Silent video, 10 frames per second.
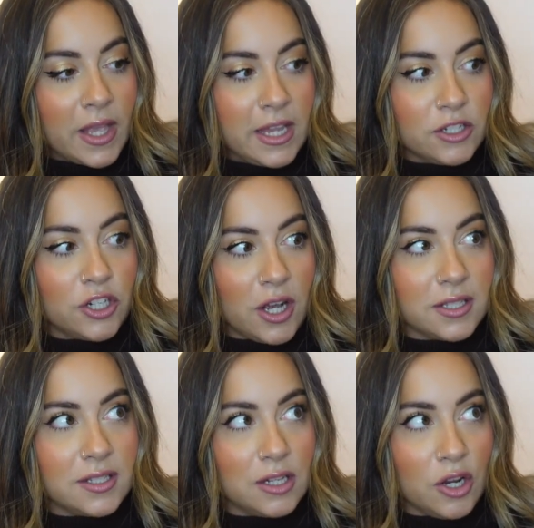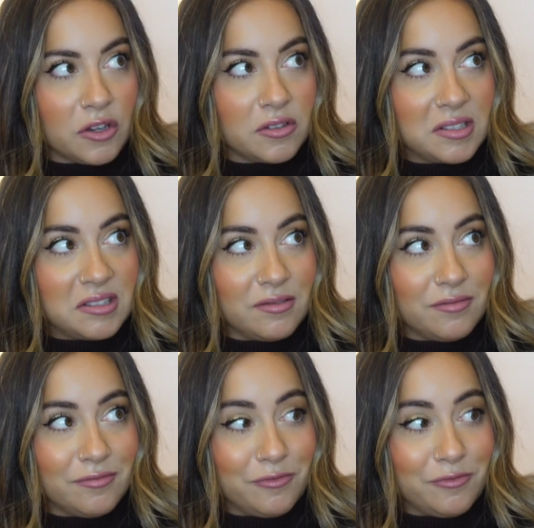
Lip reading: It just looks